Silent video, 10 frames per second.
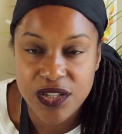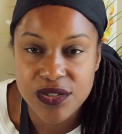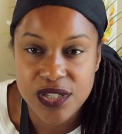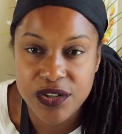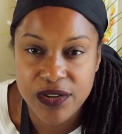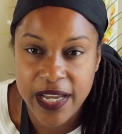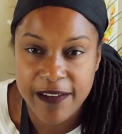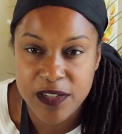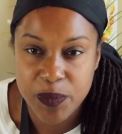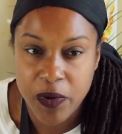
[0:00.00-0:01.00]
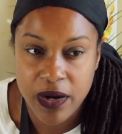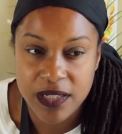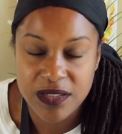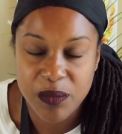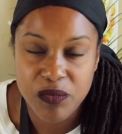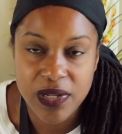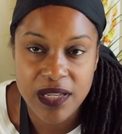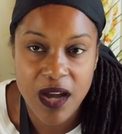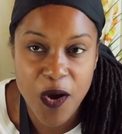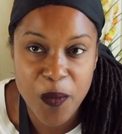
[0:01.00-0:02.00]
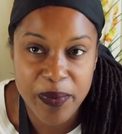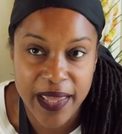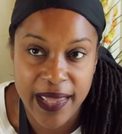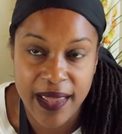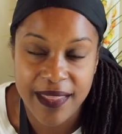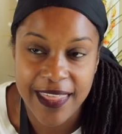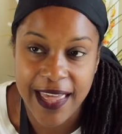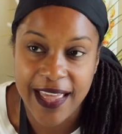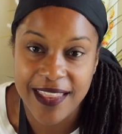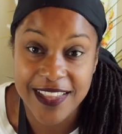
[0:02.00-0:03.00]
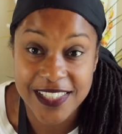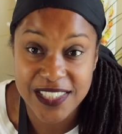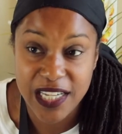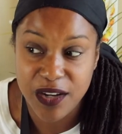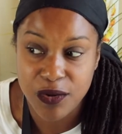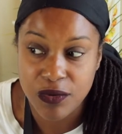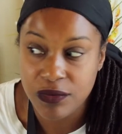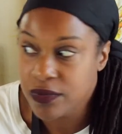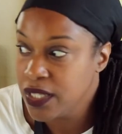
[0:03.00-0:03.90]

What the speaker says: your creative spark. So I'm really hoping that this channel